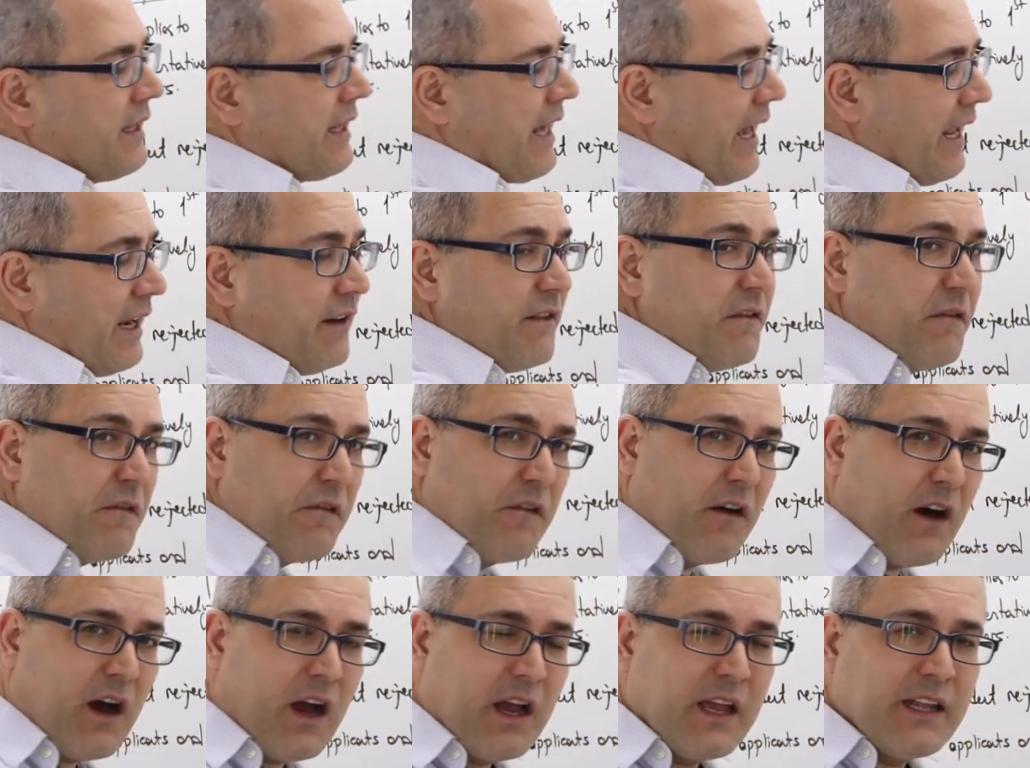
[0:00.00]
can
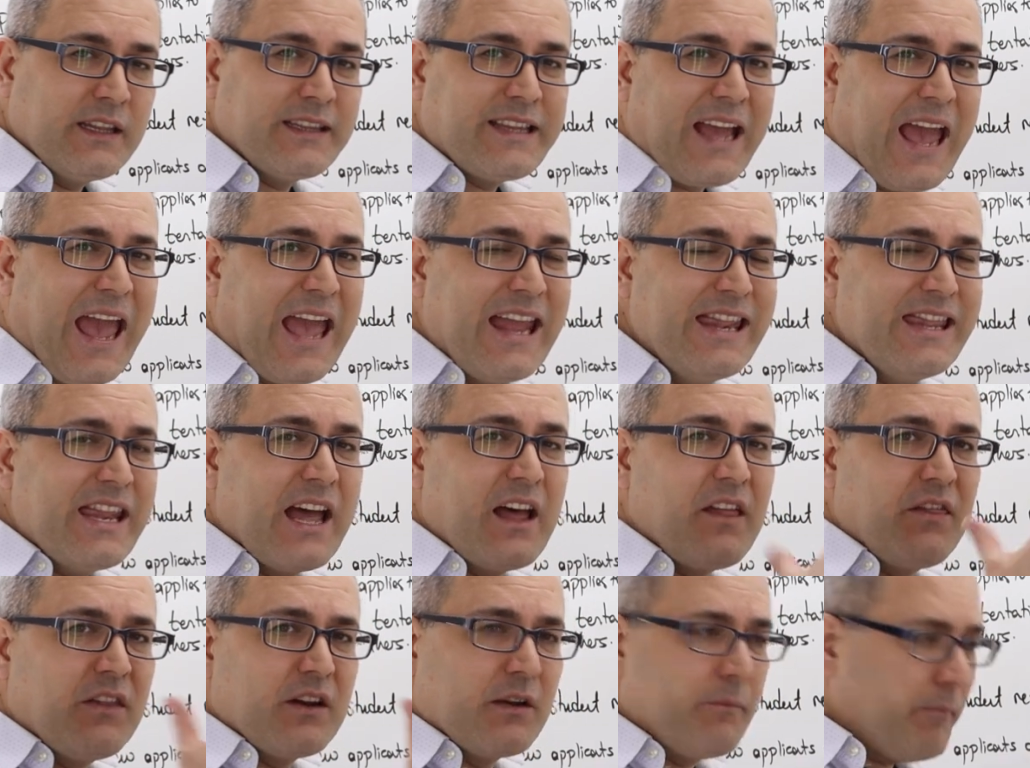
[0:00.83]
find
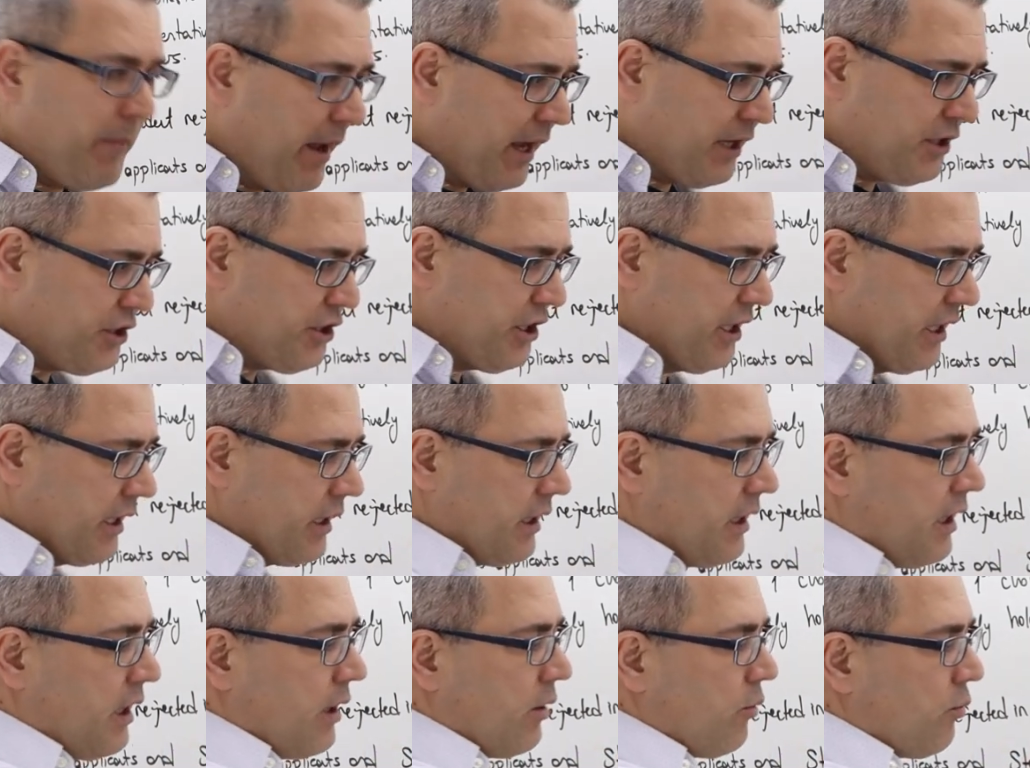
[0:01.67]
another
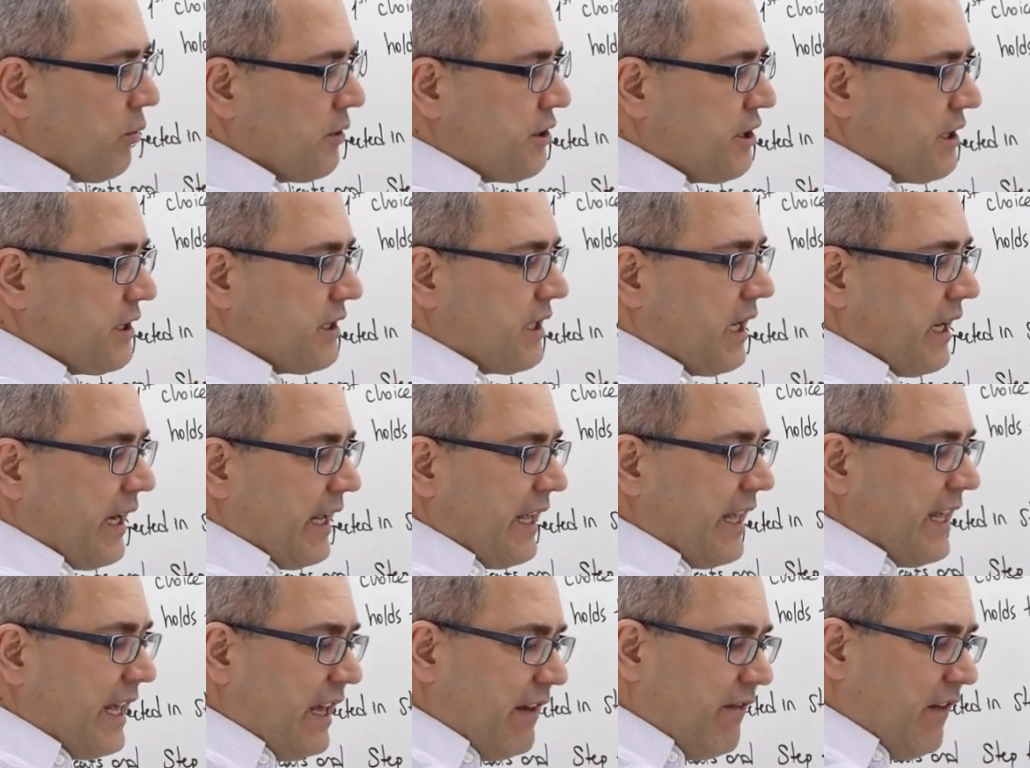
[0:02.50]
matching which is going
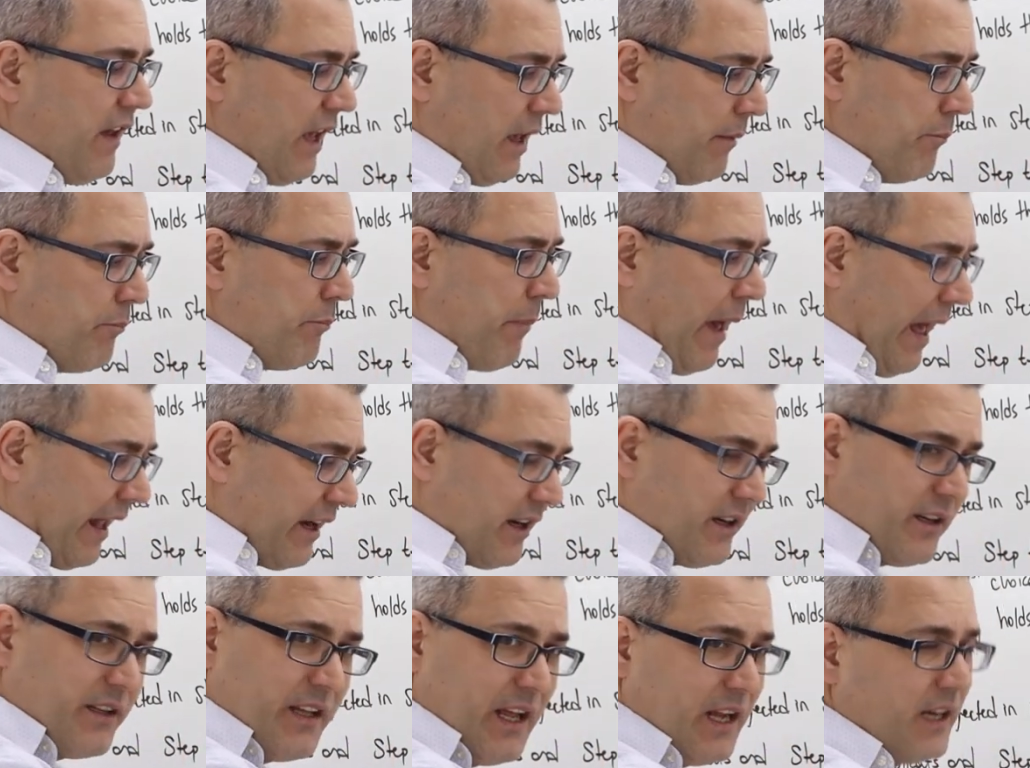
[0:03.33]
to give him
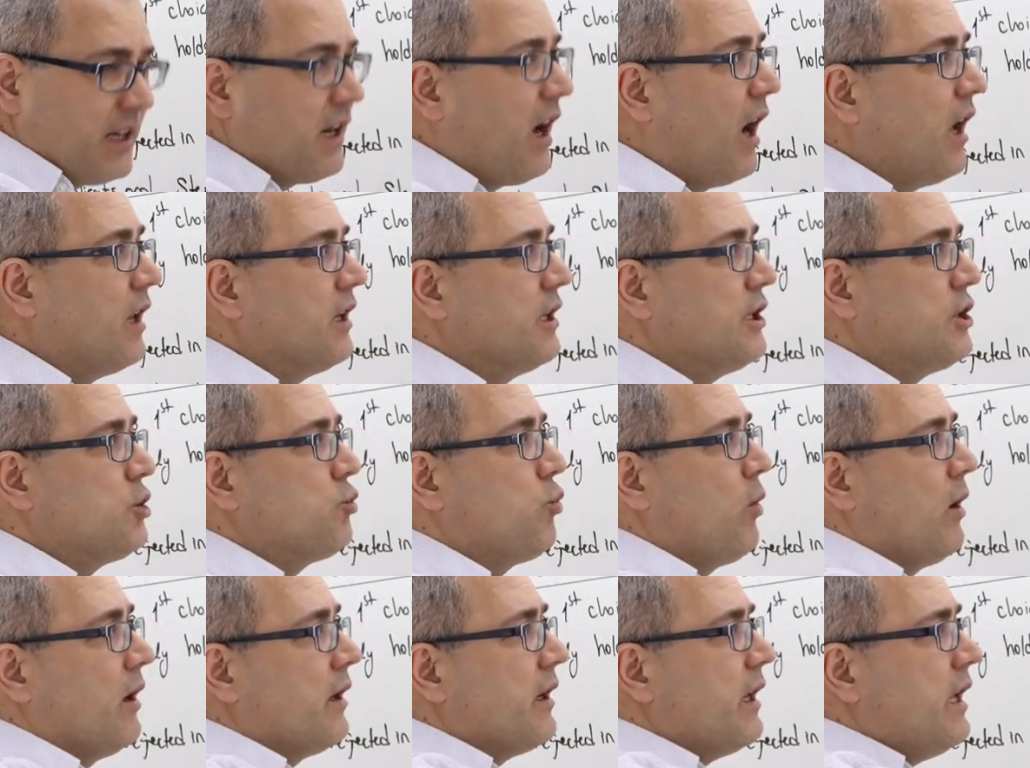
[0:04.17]
better than college
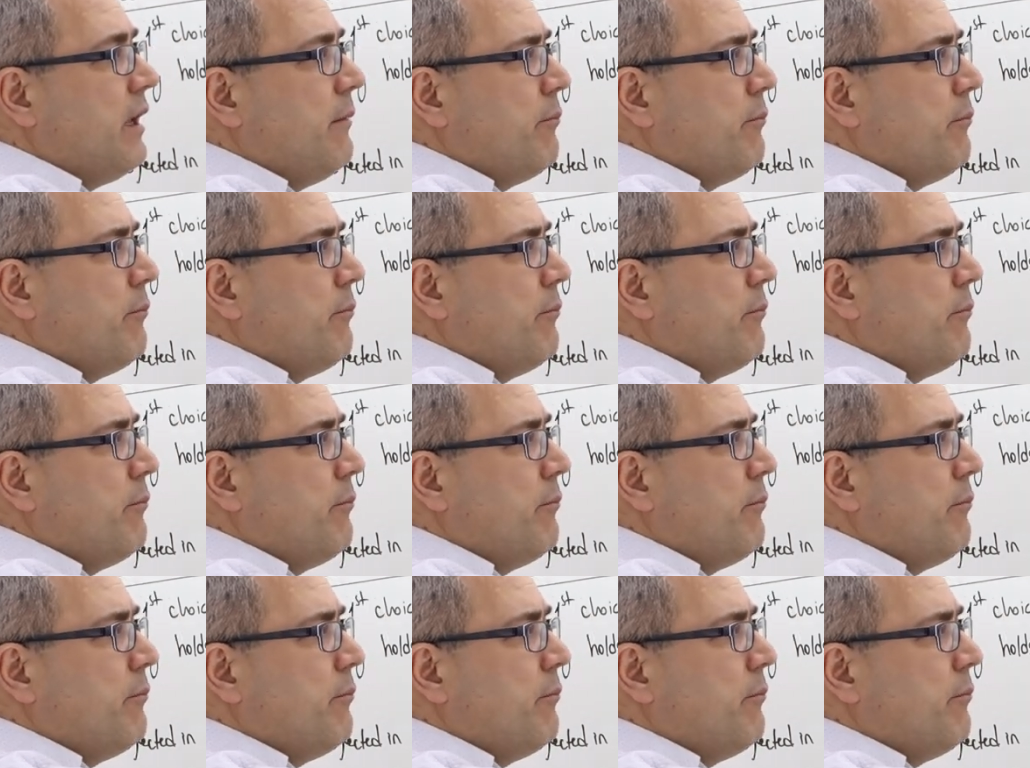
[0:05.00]
one?